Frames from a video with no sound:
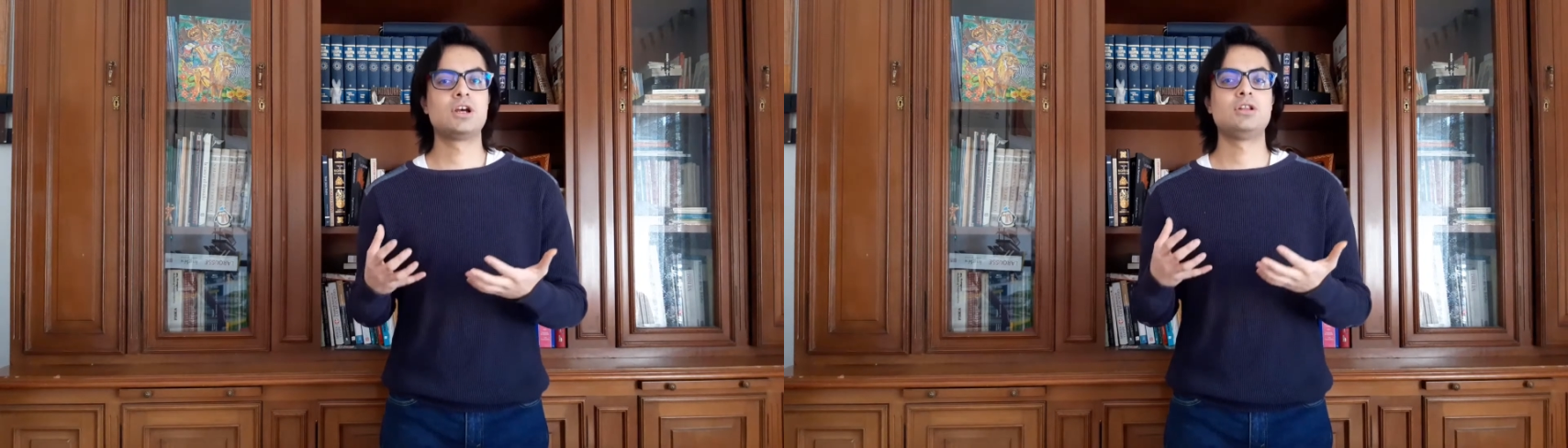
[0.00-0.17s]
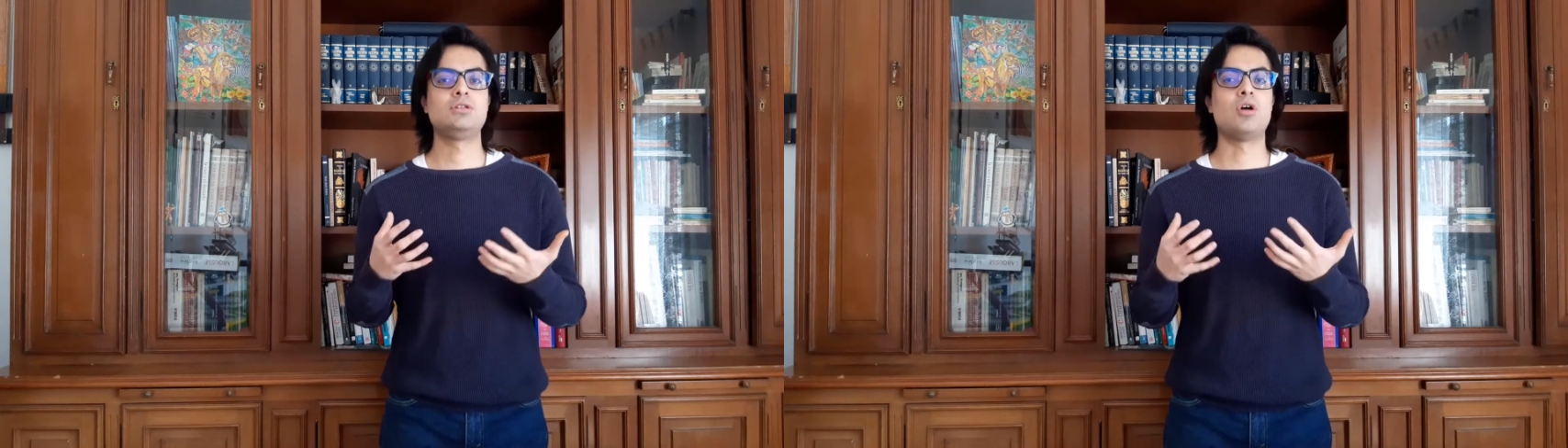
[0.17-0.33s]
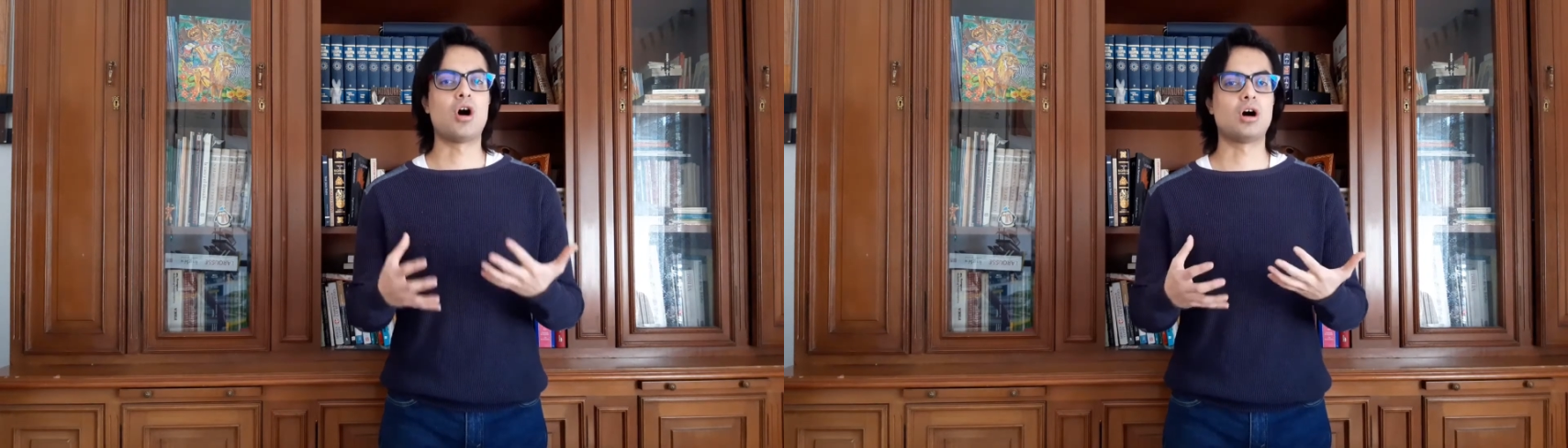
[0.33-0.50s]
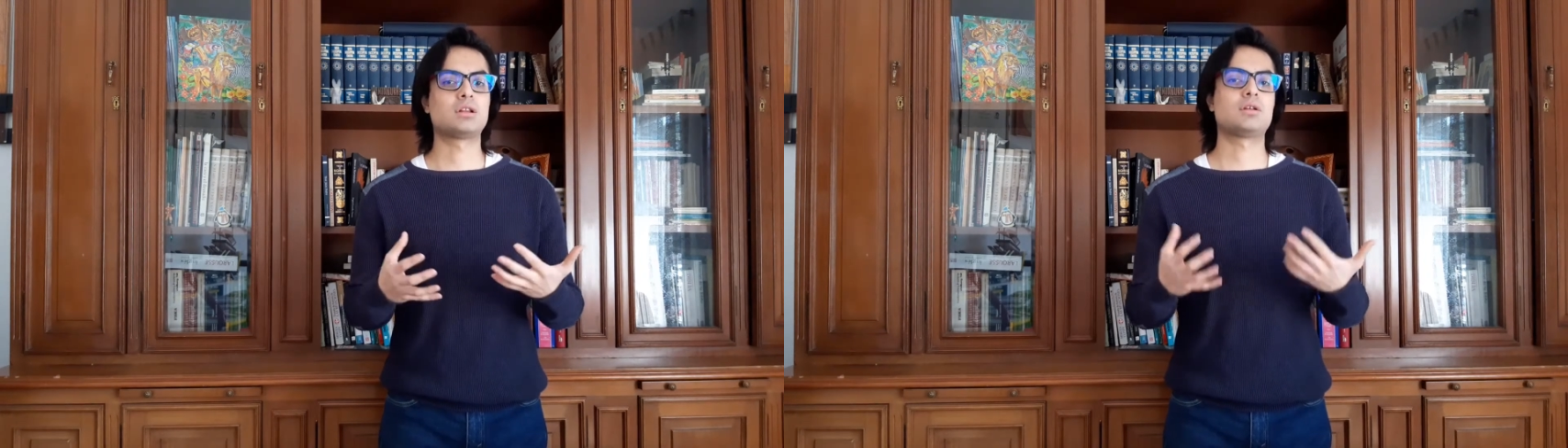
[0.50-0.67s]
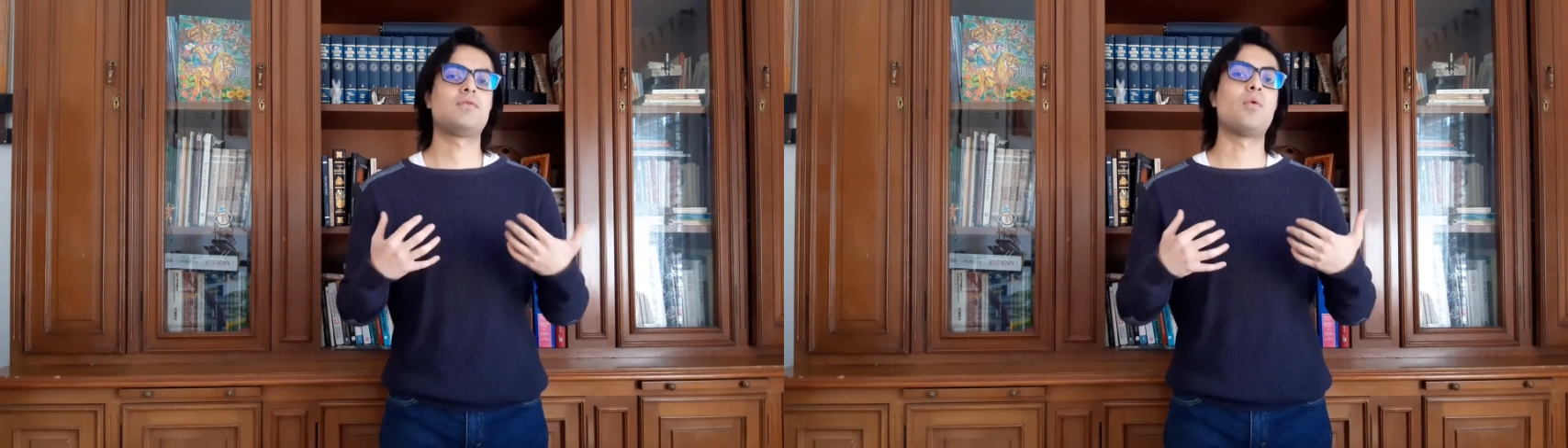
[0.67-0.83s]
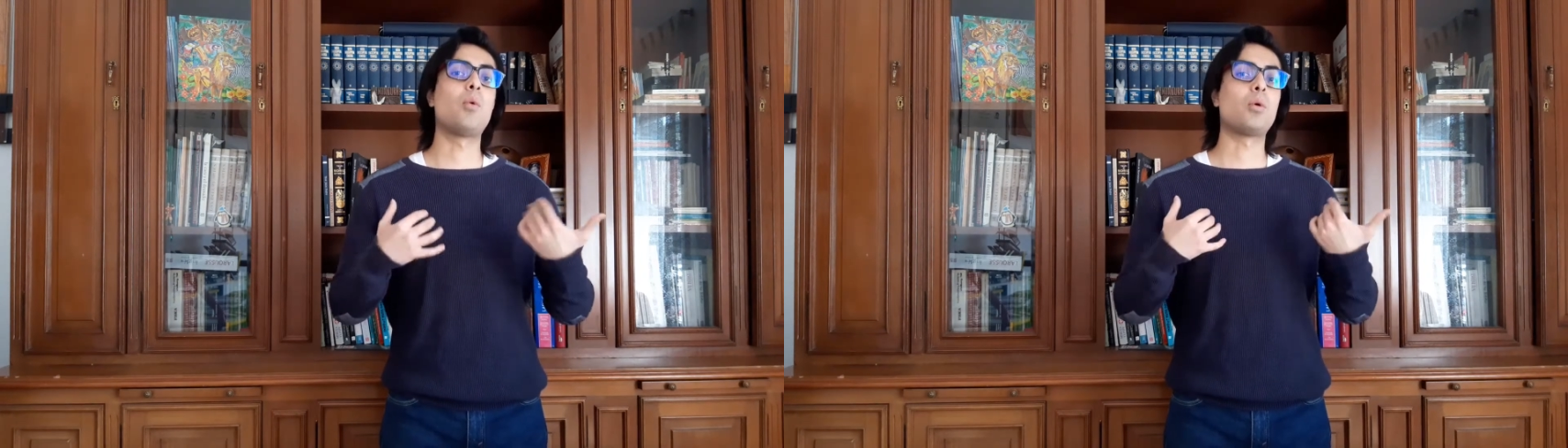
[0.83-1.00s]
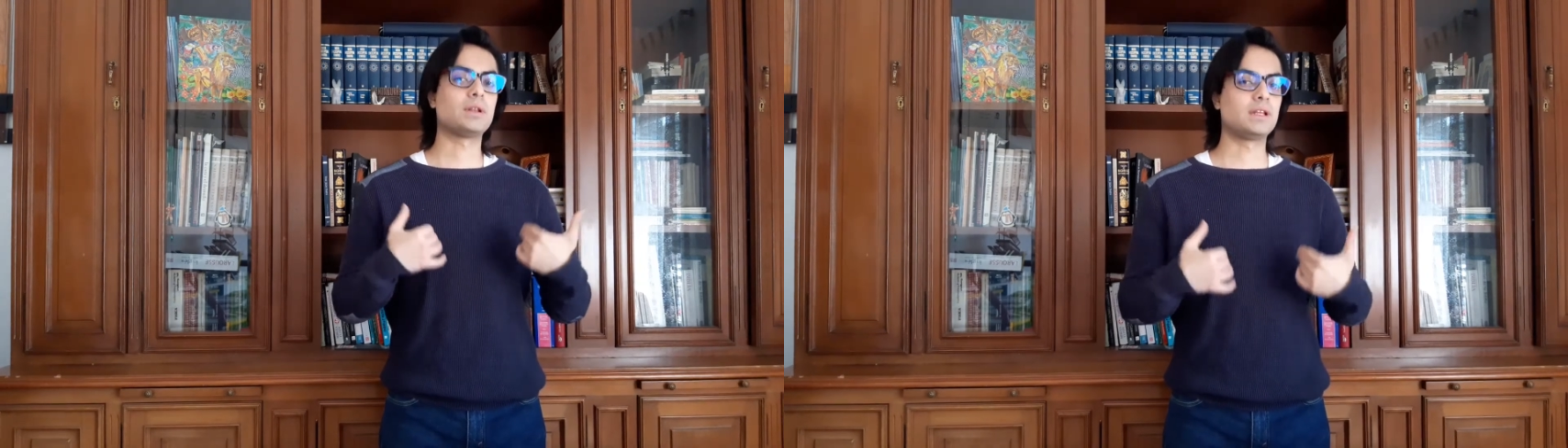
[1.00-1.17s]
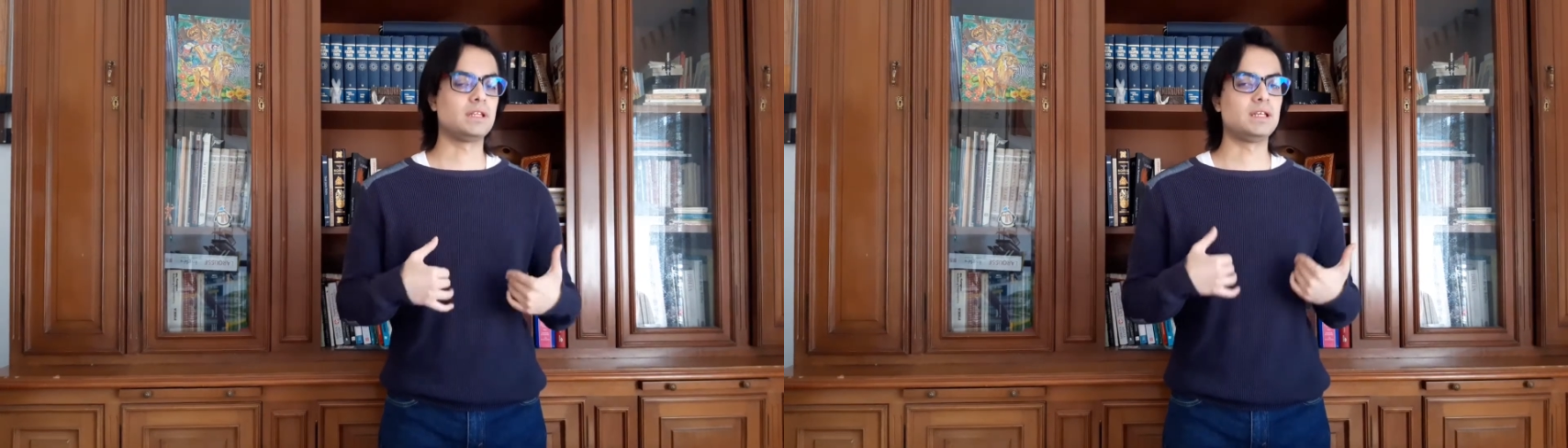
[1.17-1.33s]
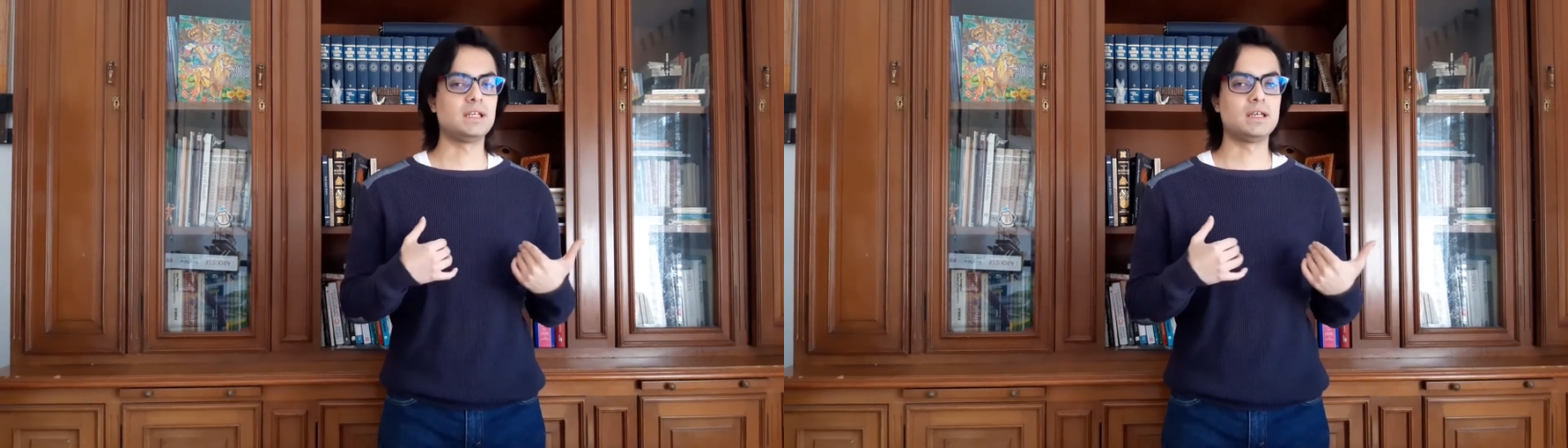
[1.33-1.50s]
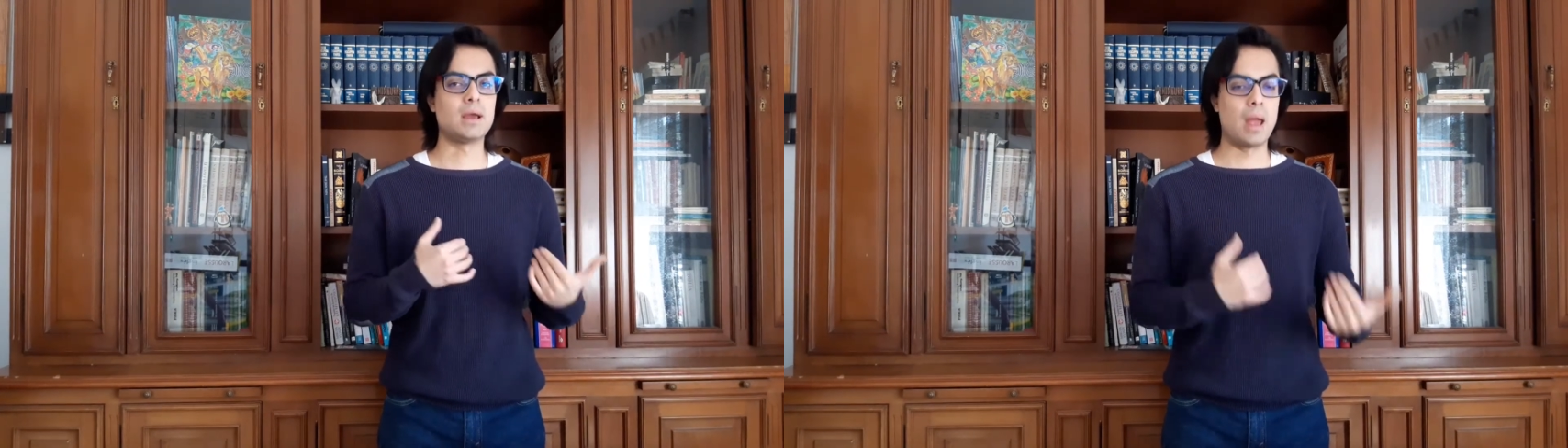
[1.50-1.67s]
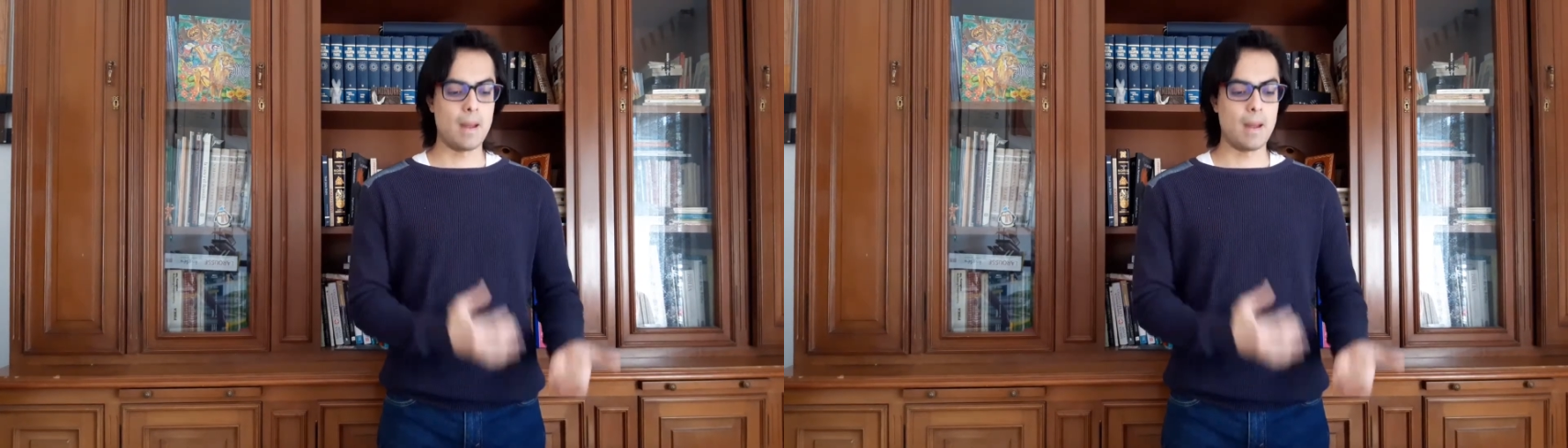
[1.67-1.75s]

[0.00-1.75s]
to hunt for the